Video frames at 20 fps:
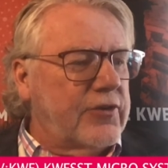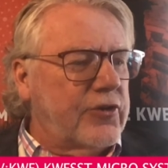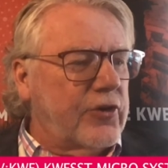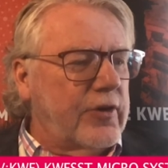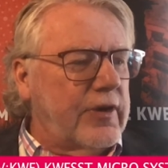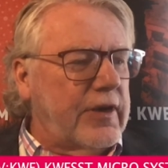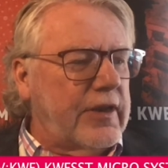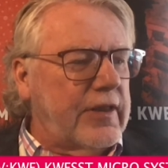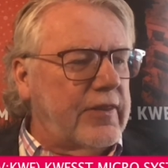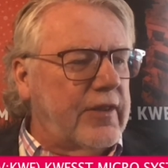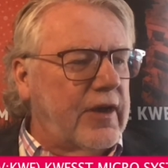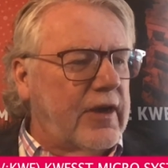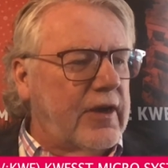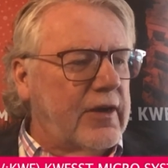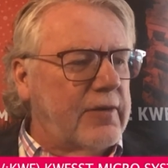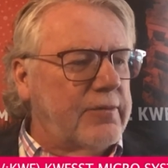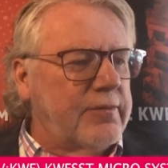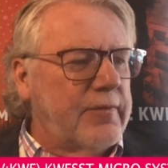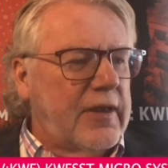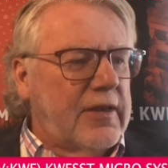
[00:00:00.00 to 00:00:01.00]
turning
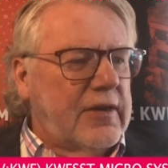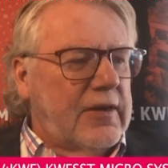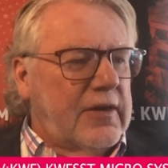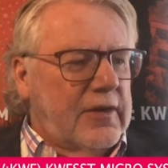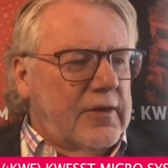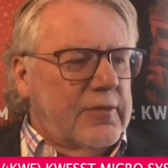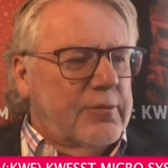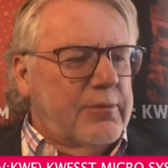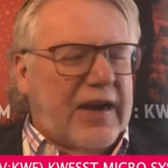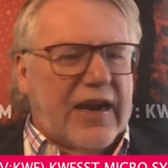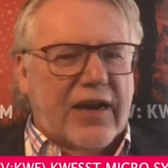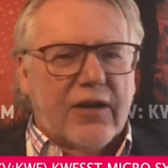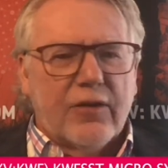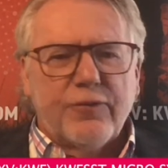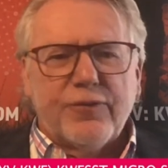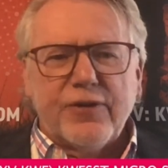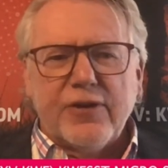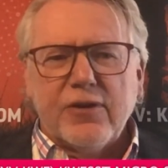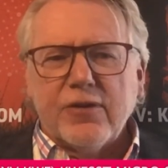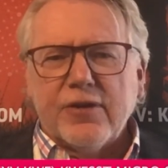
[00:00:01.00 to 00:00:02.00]
the
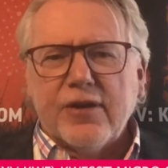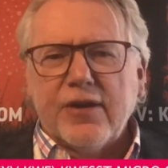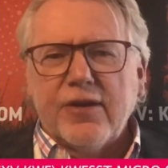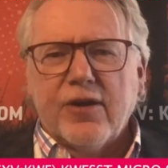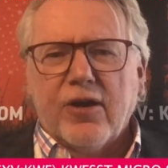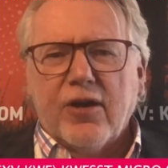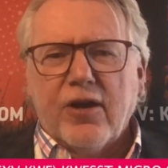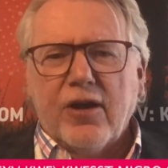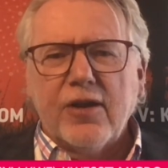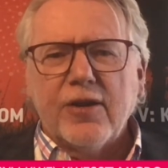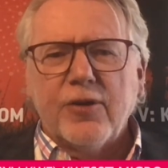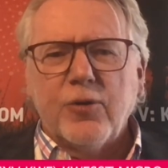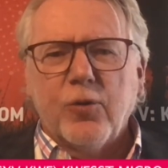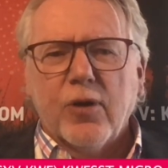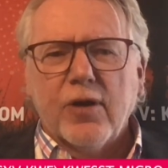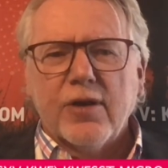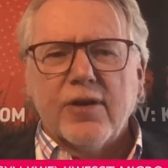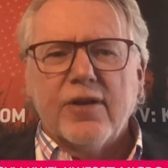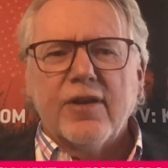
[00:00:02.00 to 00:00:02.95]
battlefield into Hollywood,